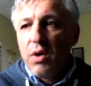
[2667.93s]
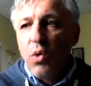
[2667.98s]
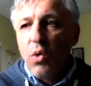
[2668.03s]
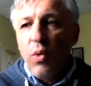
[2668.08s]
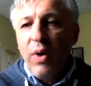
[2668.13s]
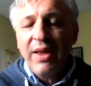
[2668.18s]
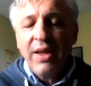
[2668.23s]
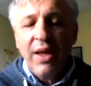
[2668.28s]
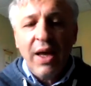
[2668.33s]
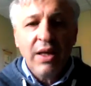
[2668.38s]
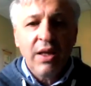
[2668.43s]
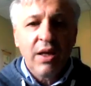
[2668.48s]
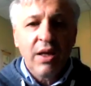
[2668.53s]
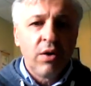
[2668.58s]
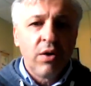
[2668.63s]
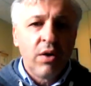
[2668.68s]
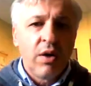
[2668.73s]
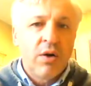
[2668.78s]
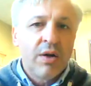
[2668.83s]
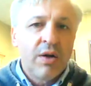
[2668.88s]
one
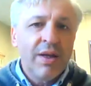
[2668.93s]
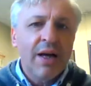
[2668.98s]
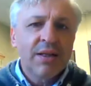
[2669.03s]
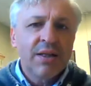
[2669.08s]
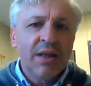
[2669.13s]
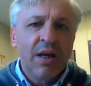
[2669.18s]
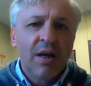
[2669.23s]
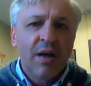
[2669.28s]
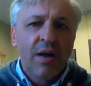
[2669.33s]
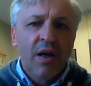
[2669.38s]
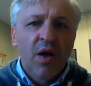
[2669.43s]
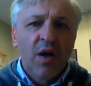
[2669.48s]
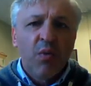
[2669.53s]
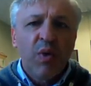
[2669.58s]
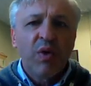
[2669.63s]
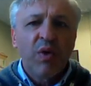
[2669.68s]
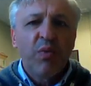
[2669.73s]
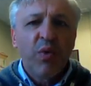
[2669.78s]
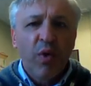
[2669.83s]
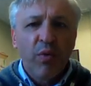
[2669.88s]
category or another,
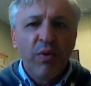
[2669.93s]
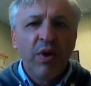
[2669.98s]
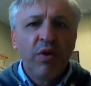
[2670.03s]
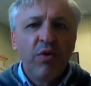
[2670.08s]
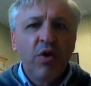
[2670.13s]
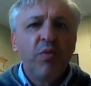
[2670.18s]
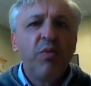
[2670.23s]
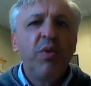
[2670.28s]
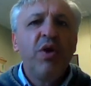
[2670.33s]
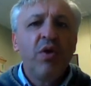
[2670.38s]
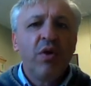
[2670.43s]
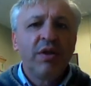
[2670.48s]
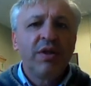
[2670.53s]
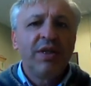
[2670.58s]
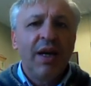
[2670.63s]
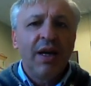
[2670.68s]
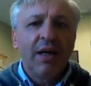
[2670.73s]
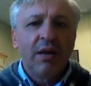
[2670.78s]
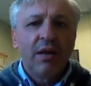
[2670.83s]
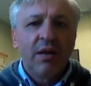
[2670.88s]
but probably not beyond
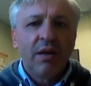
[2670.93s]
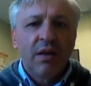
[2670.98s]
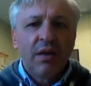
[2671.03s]
that.